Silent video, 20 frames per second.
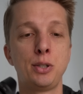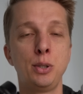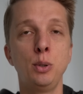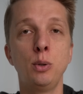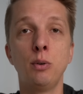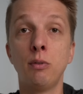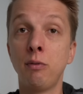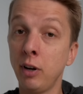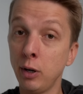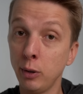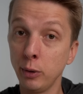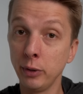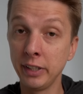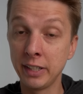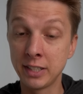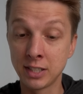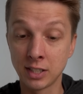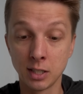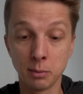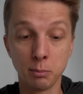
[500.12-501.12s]
Two
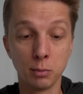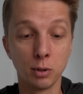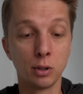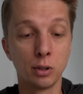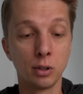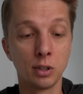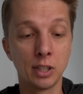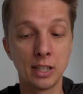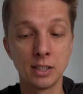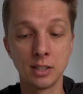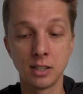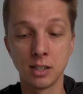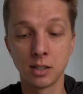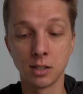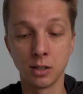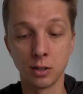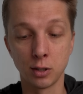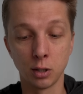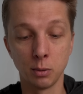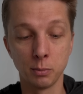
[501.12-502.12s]
very similar
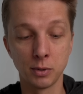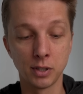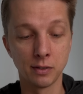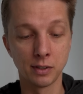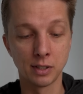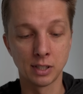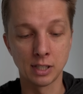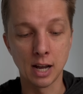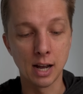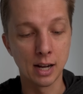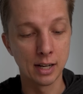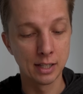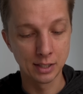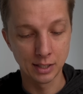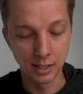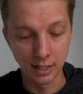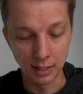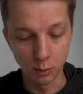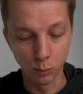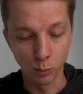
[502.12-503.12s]
lenses in terms of
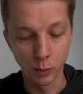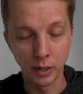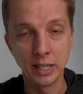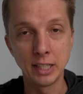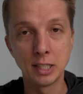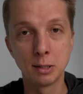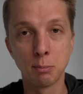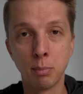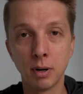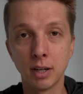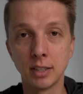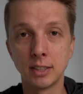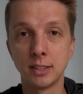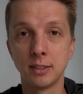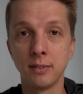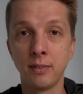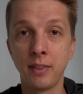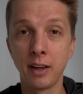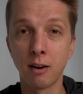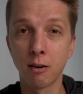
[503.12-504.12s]
size and weight,
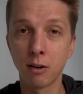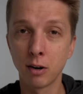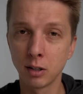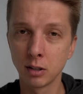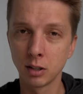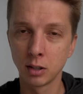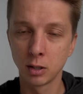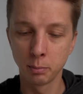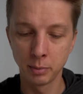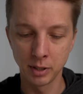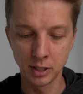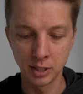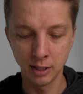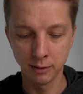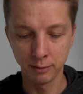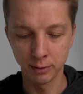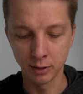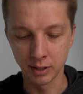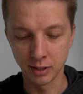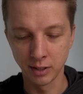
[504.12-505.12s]
but they are a little bit
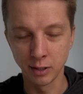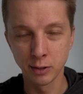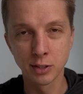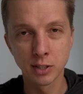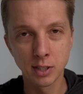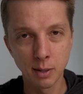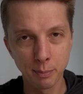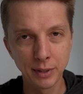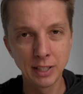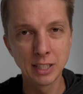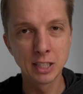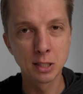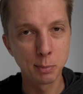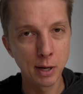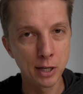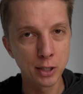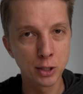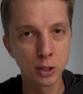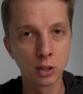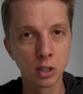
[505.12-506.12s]
different. There's something
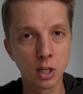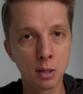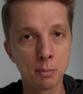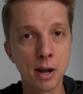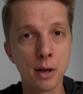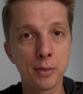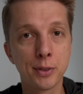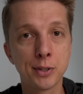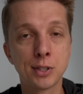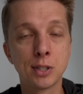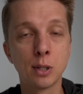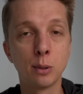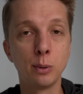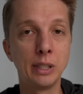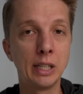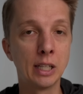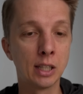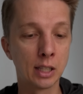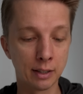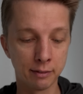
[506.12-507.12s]
special about the
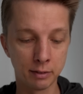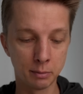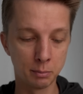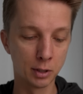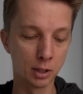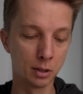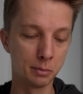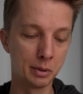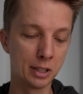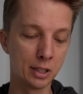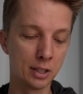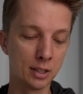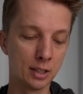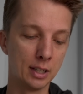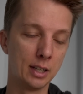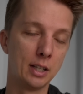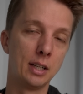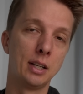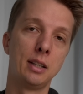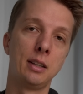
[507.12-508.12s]
Sony 11mm,
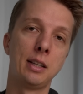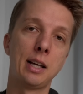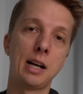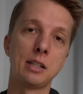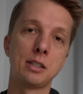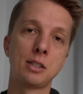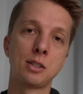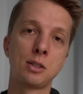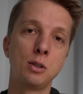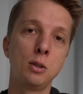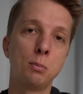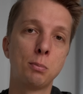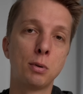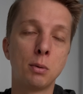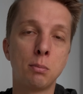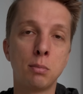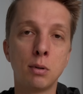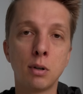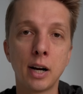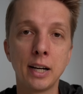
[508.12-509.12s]
that
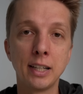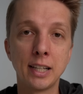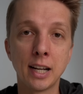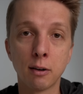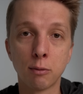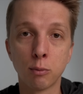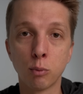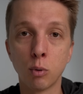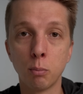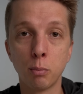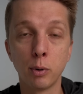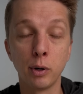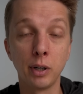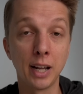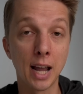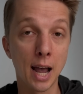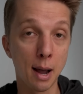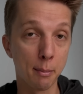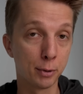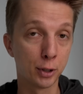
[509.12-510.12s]
super bright
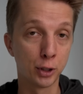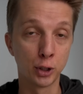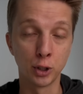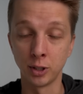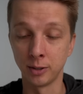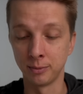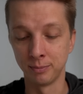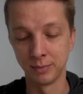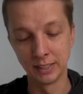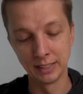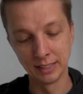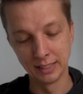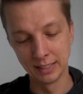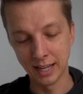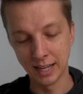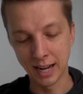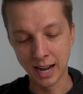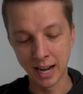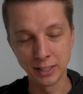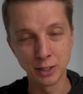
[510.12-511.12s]
f1.8 aperture.
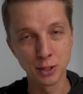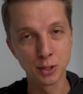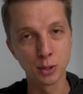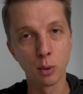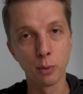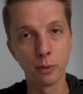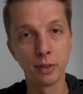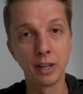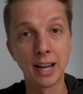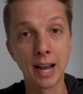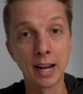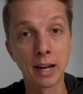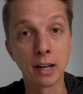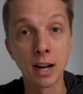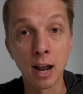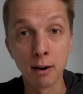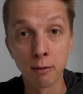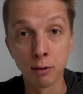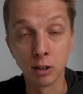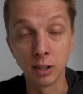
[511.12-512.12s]
I just don't think I
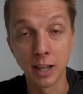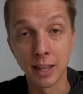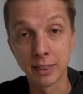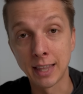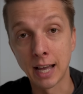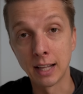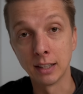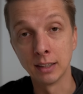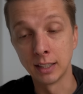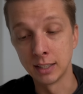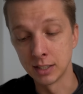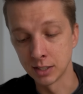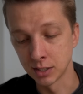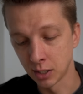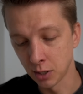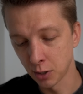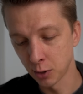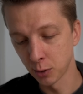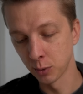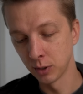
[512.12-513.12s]
could ever let that lens
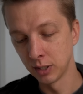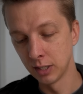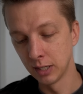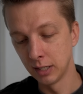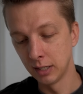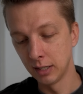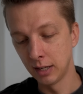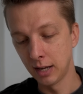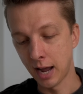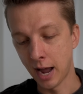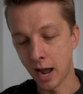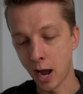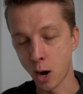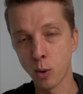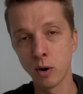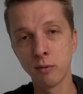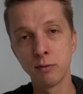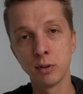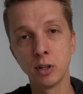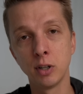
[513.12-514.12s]
go.
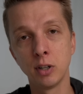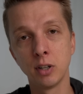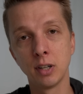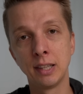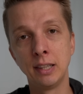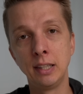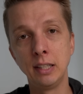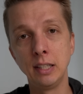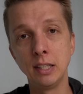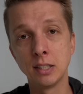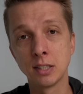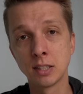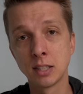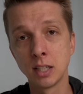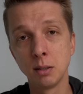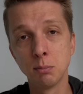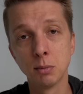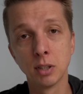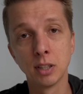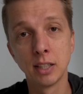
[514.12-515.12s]
However, the
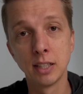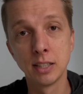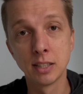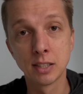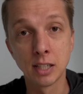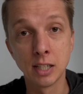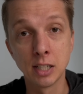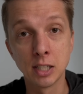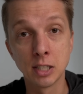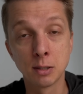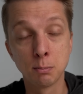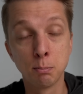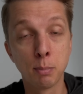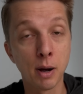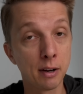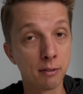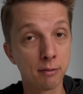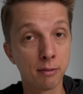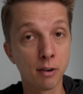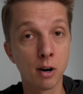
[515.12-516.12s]
Sigma lens is
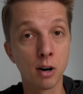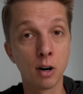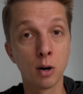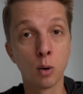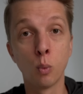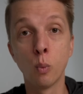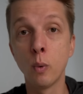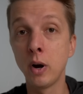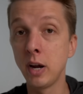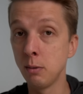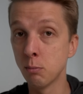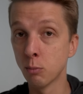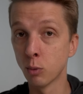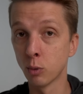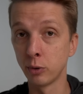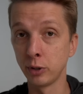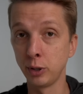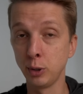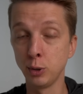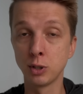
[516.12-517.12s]
by far way
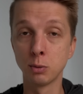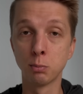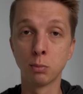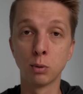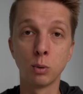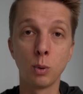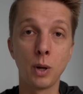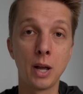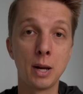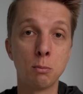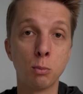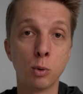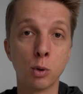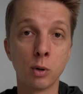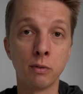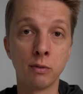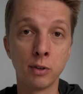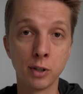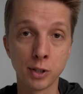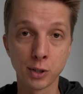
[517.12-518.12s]
more usable and
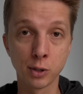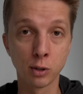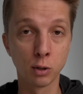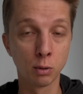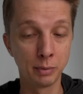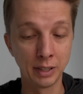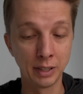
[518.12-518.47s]
more versatile,